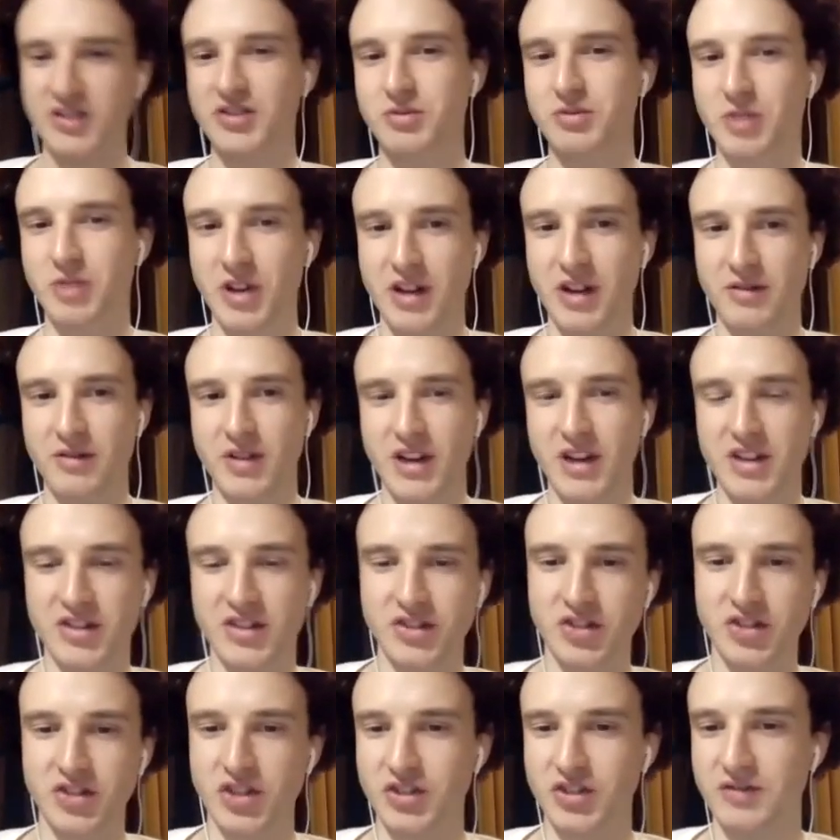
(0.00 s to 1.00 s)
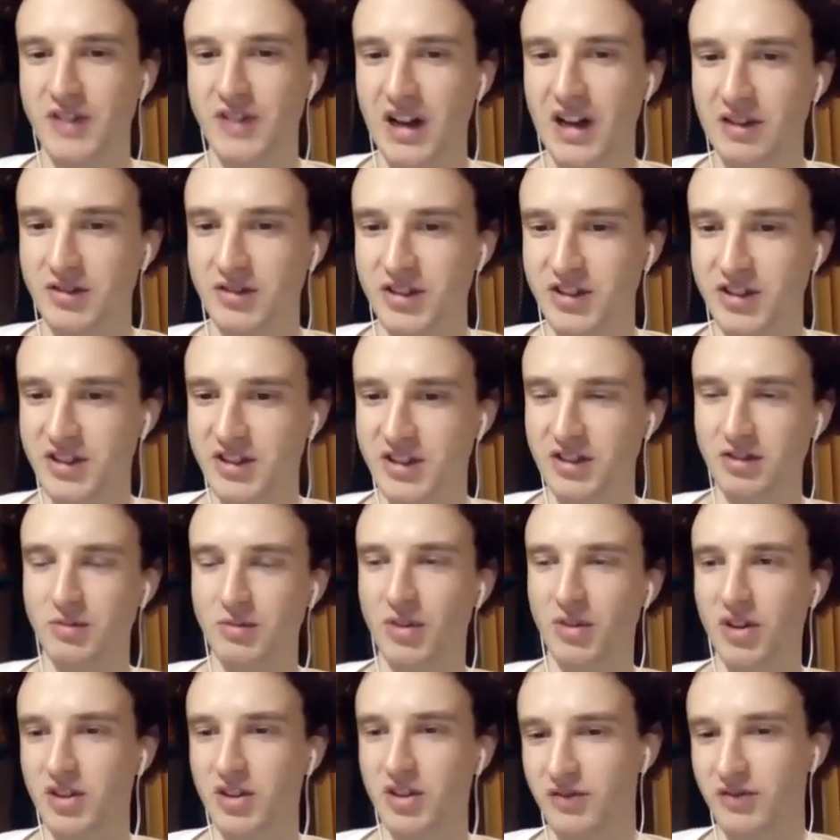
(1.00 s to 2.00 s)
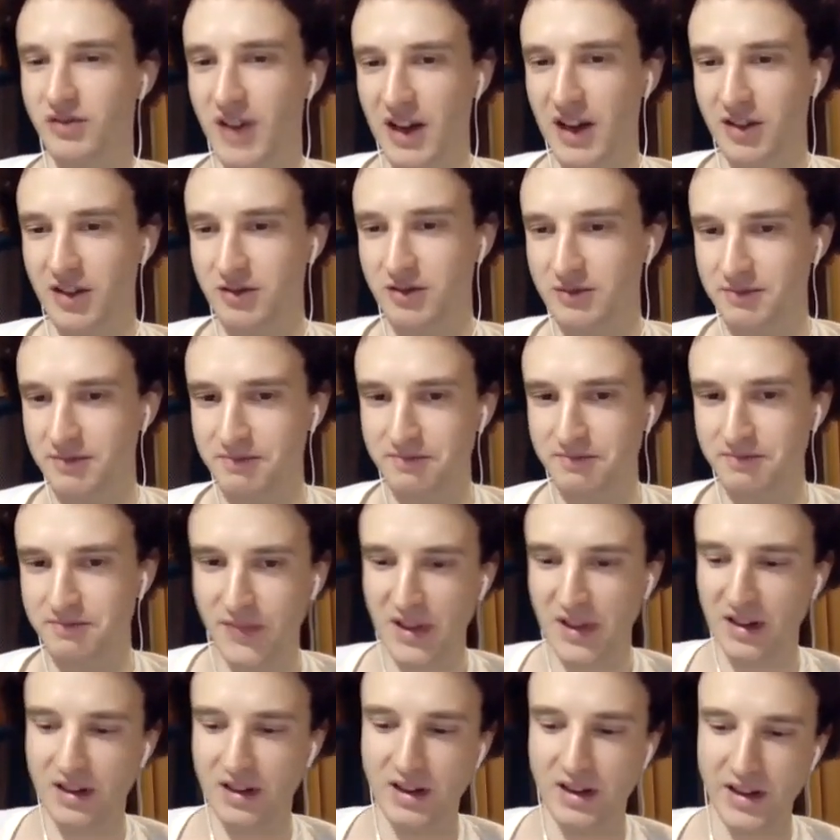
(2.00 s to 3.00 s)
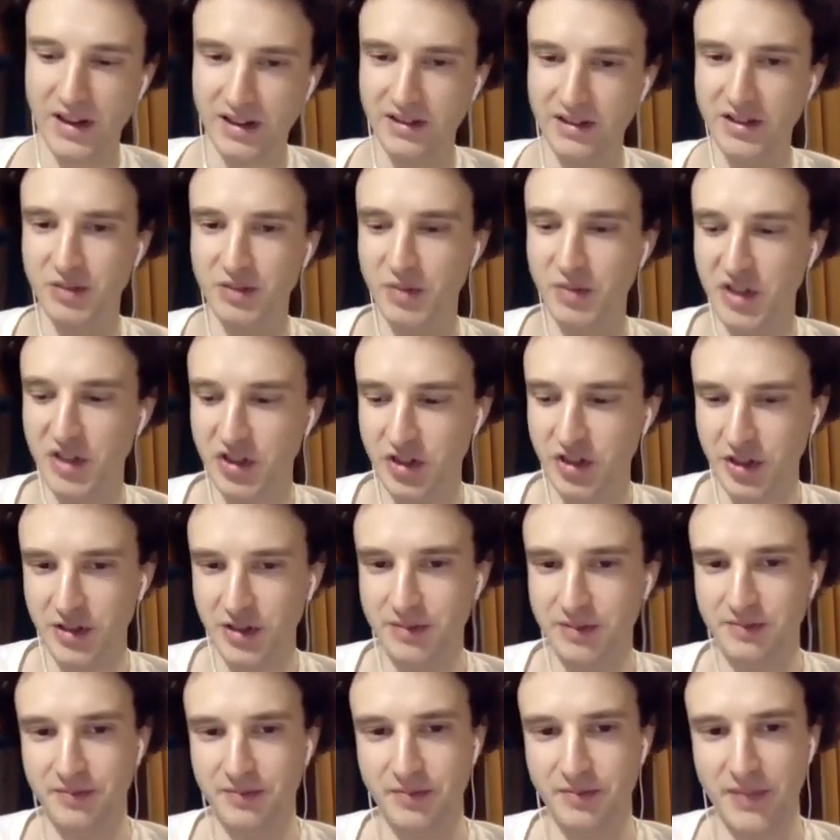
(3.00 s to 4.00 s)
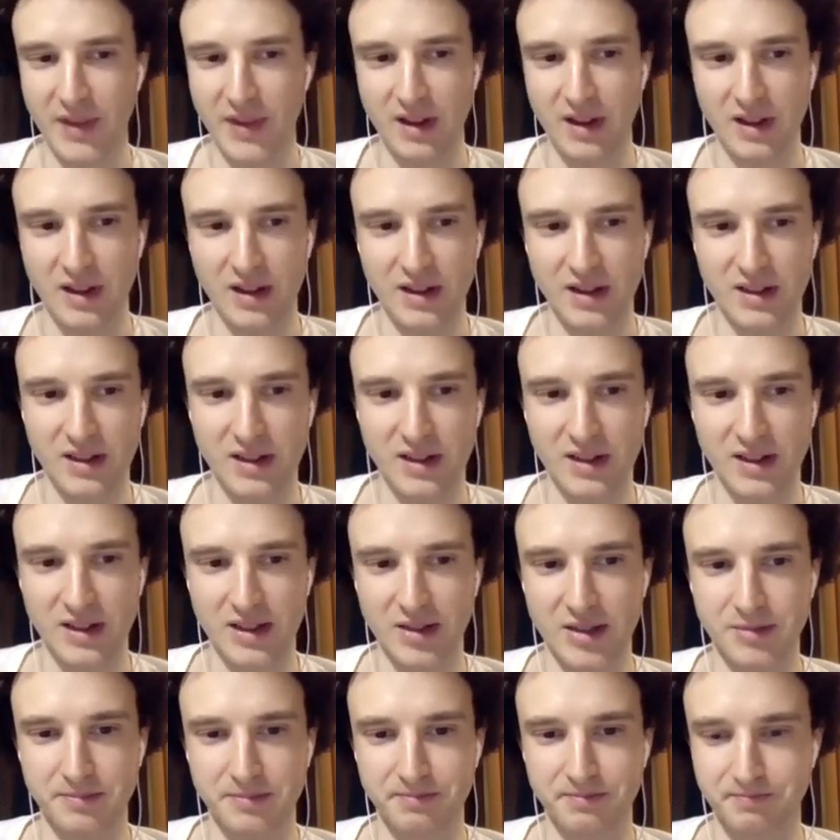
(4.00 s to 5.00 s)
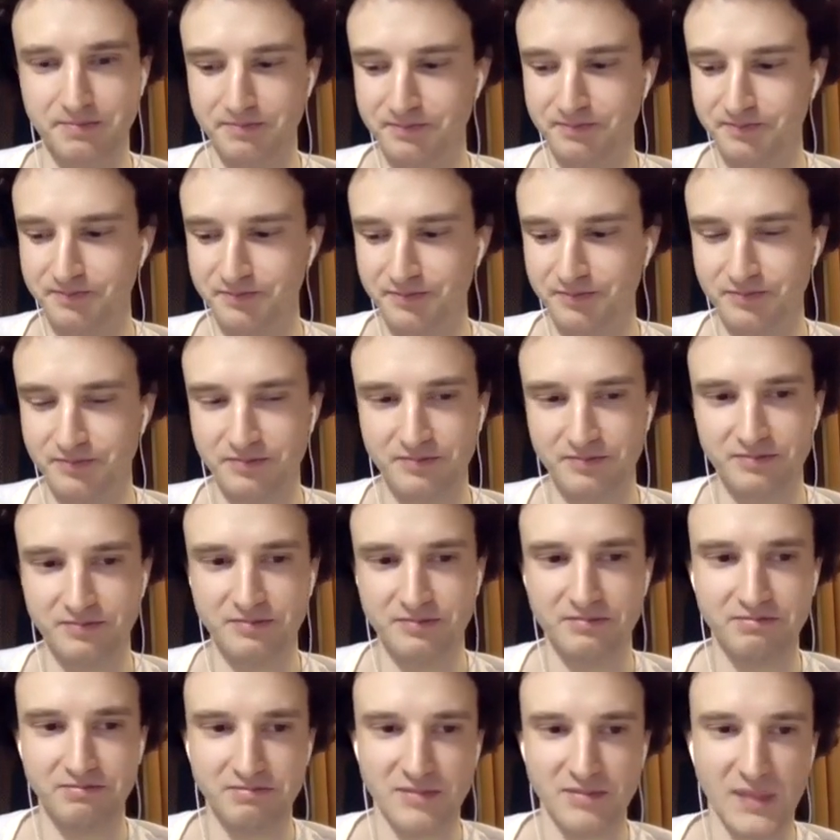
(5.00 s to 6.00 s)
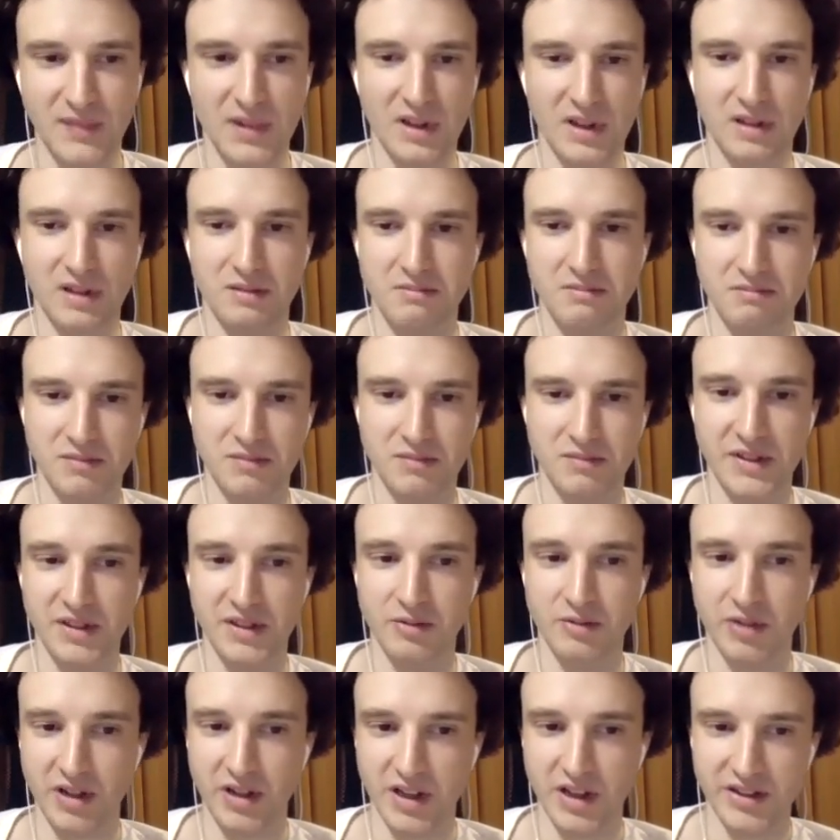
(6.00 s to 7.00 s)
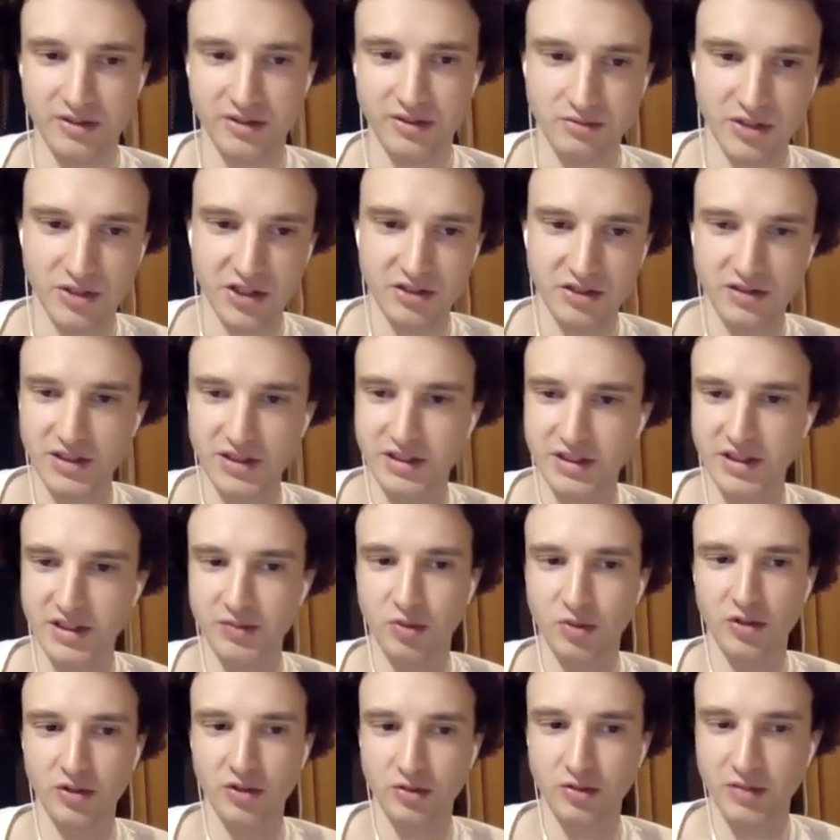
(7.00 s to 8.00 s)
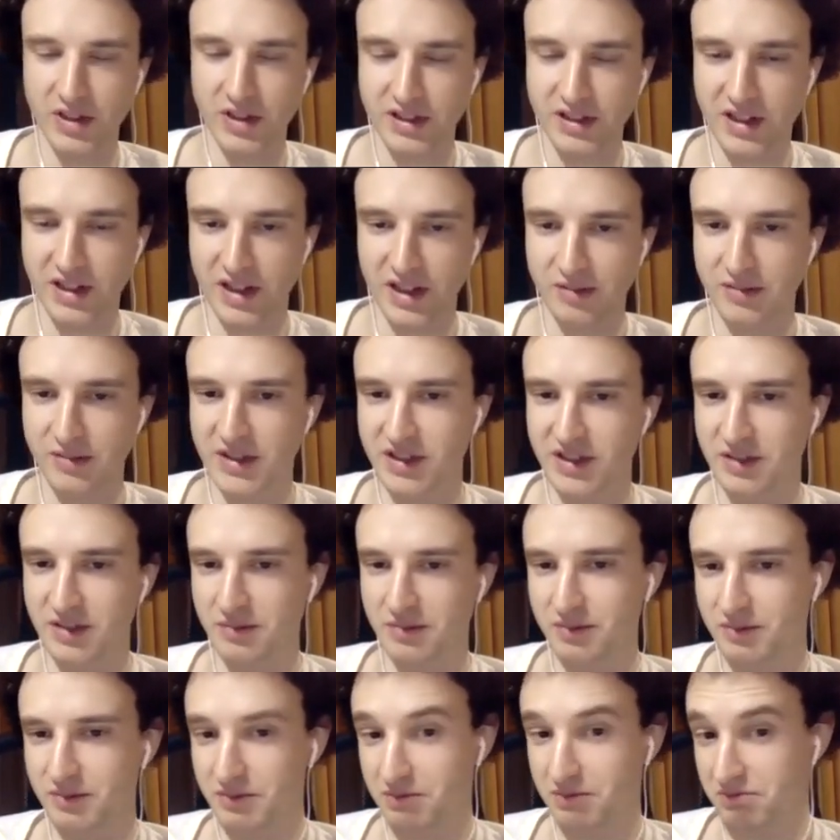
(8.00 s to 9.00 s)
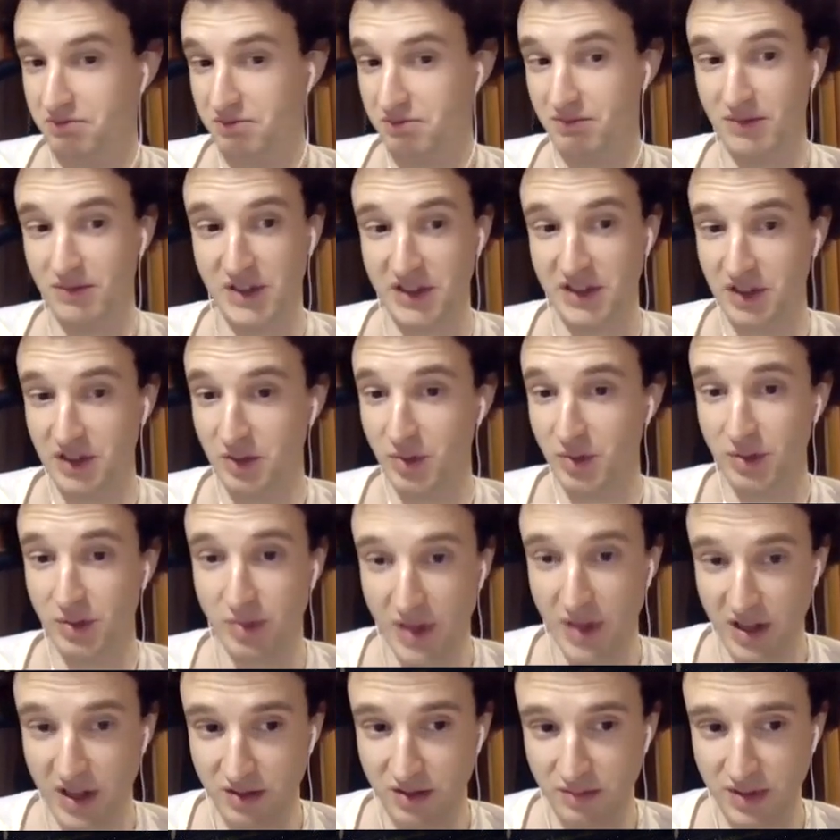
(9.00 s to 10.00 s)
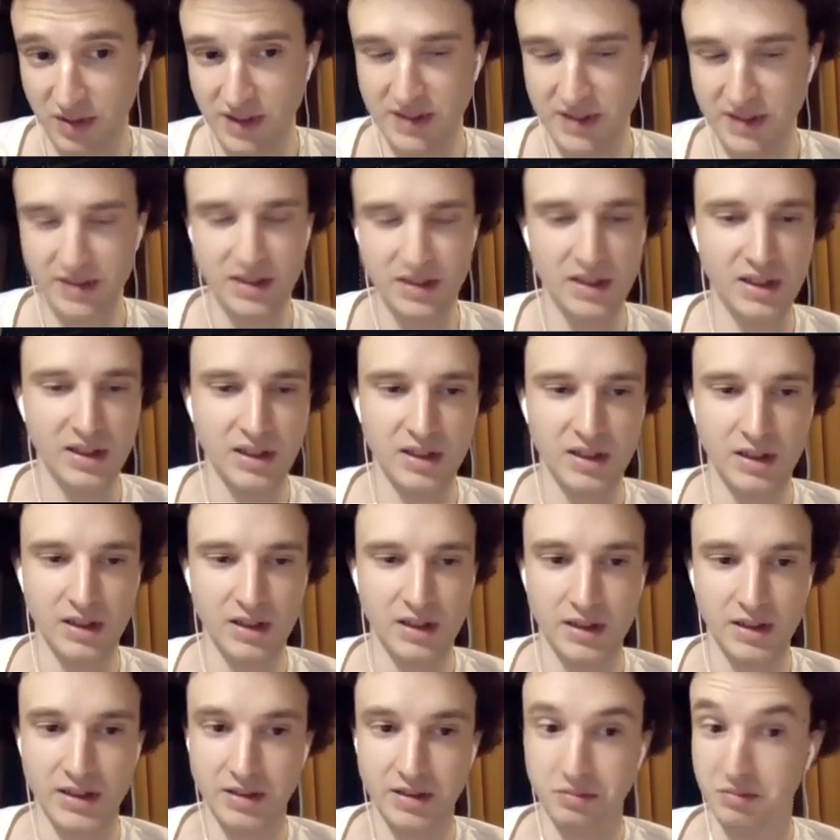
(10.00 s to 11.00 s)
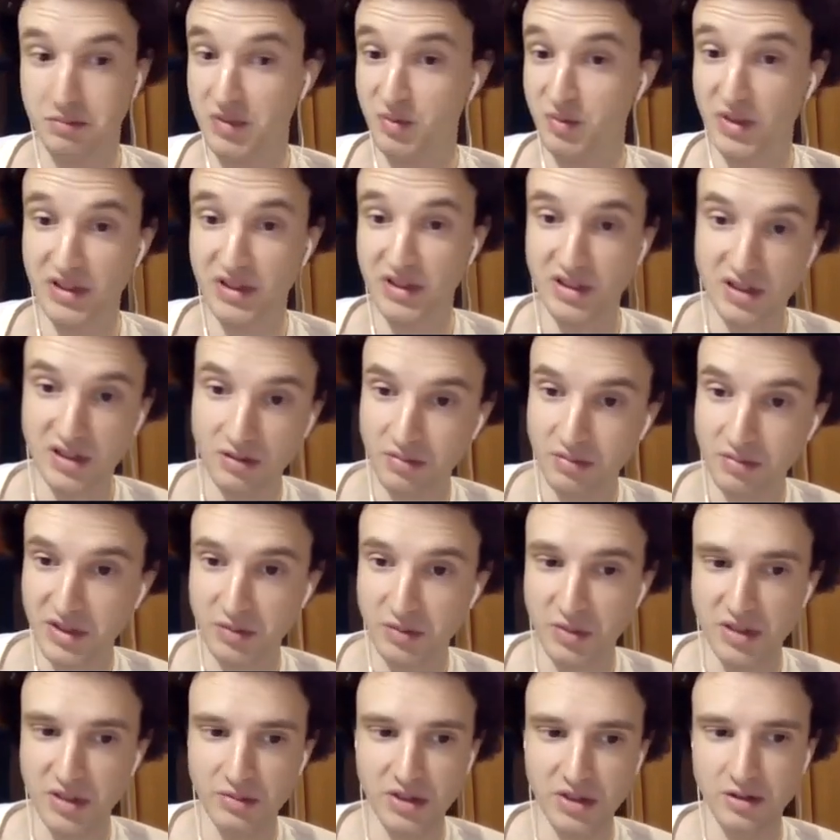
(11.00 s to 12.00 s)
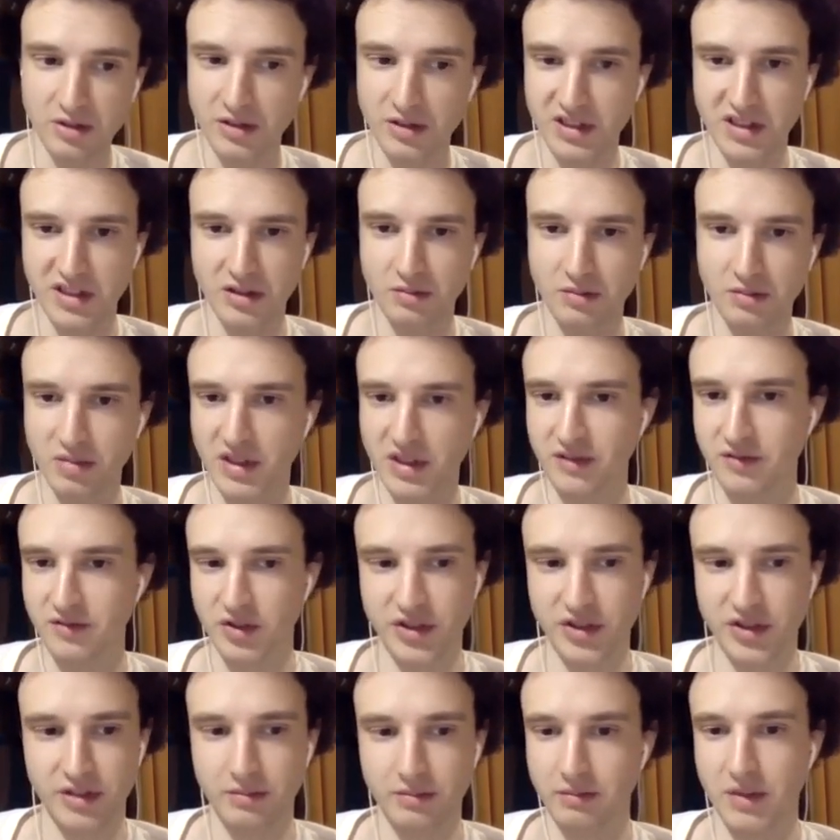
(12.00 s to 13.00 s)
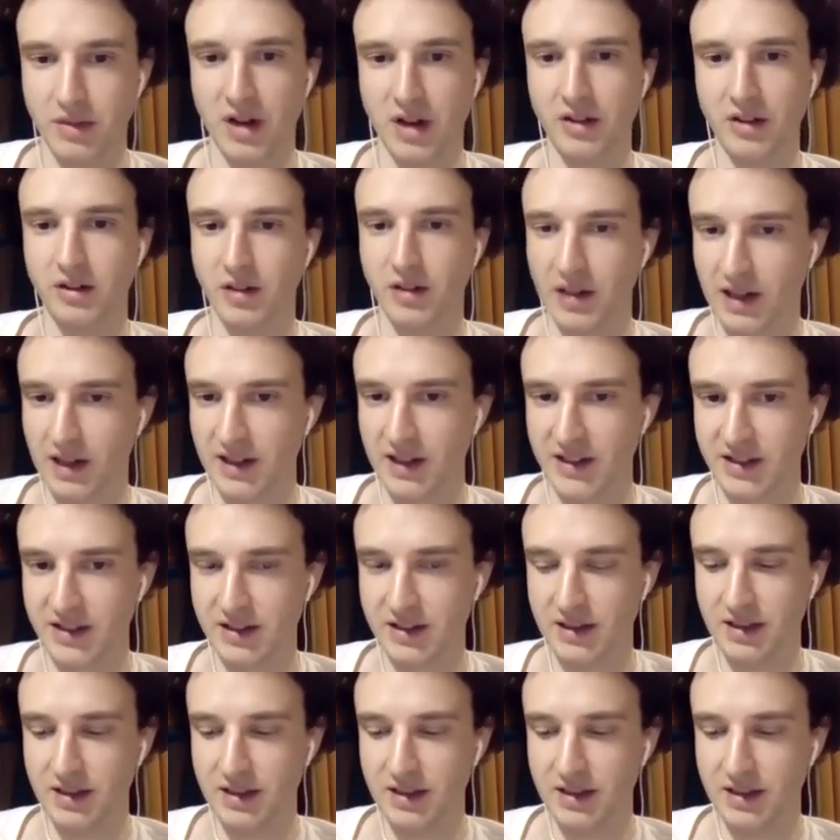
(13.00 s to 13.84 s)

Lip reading: where every agent just values a single block of value, like in this picture. And then we can ask the question, is this polynomial time? Is it still PPA complete? Is it PPA complete maybe? Or is it complete for some other class?